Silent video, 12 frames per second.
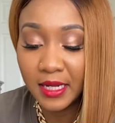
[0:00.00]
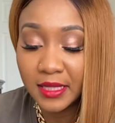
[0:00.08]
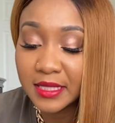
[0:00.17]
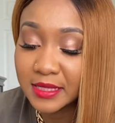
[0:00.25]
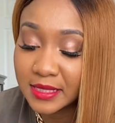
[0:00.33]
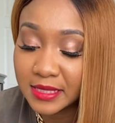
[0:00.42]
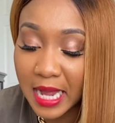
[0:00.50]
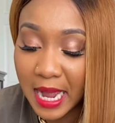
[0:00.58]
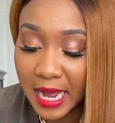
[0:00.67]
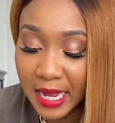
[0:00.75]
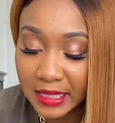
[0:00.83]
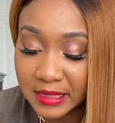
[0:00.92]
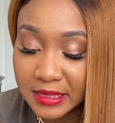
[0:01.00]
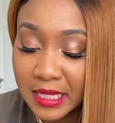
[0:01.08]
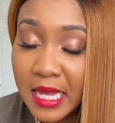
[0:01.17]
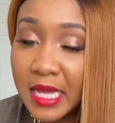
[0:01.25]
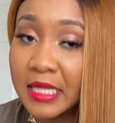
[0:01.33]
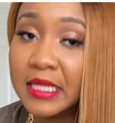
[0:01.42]
the size.
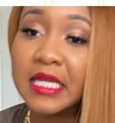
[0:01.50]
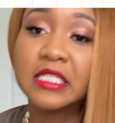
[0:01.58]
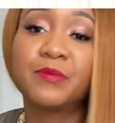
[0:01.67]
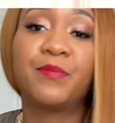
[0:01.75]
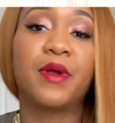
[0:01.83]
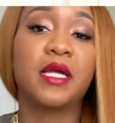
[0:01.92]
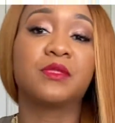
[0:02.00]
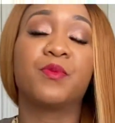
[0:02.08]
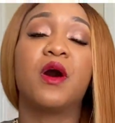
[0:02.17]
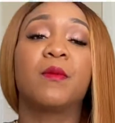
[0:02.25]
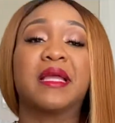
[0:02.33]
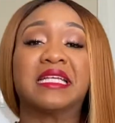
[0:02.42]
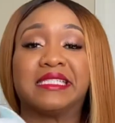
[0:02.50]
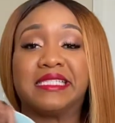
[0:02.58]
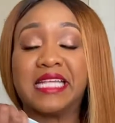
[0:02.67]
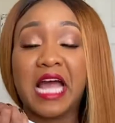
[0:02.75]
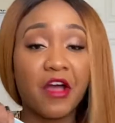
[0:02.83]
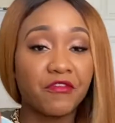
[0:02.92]
This breast pump is
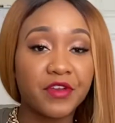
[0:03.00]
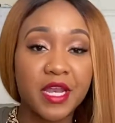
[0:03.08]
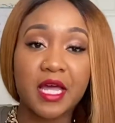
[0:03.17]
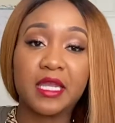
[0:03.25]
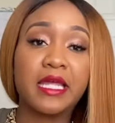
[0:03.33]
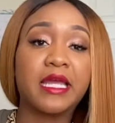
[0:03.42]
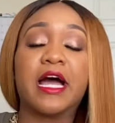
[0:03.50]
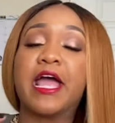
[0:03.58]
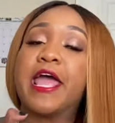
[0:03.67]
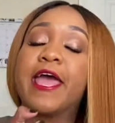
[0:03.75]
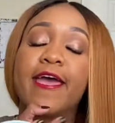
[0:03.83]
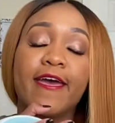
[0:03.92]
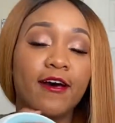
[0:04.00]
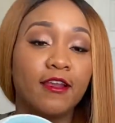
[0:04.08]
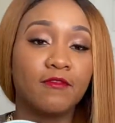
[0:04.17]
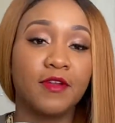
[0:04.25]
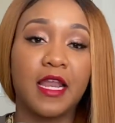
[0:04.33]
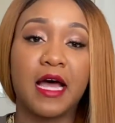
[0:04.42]
definitely a hell
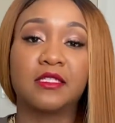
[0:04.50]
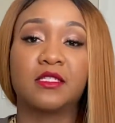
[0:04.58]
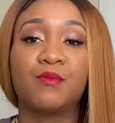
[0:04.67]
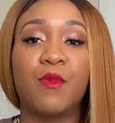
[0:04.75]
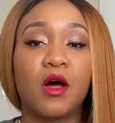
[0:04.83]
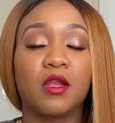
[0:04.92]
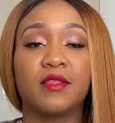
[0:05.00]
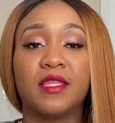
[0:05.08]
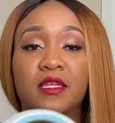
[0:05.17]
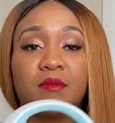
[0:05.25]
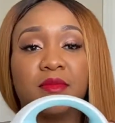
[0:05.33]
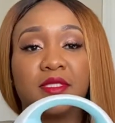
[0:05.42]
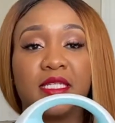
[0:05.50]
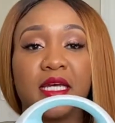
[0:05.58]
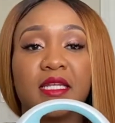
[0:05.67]
of a lot smaller than the Medela